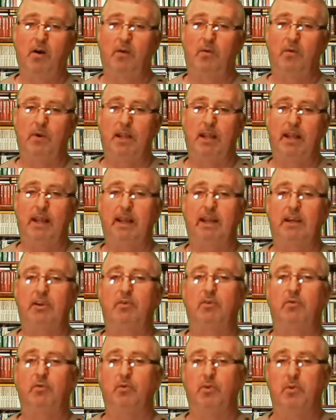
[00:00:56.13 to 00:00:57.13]
relating
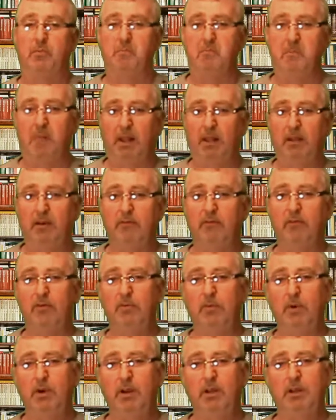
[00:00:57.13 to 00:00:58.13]
to the milk of the
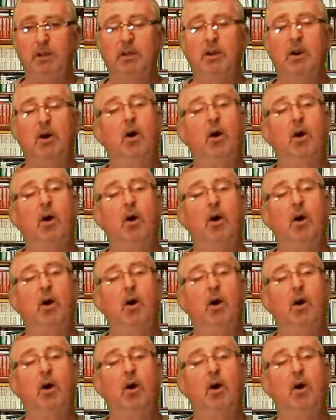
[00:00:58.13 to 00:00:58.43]
word